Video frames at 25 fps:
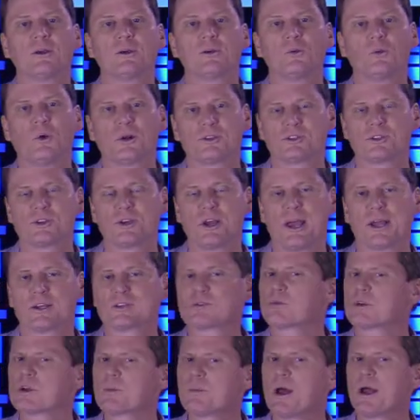What's
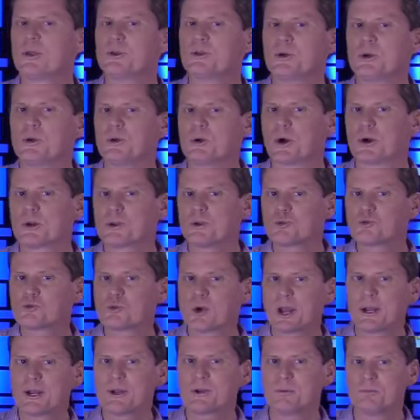next? What about you? Are you
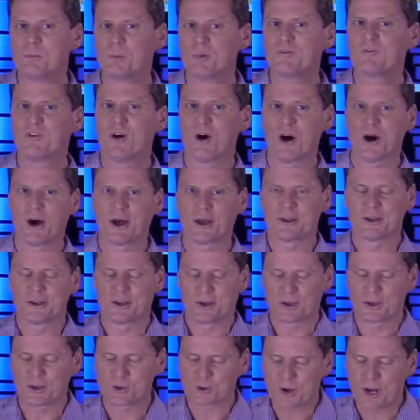ready to move on?
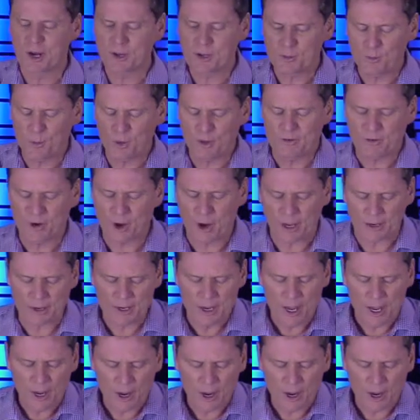Are you ready to move on?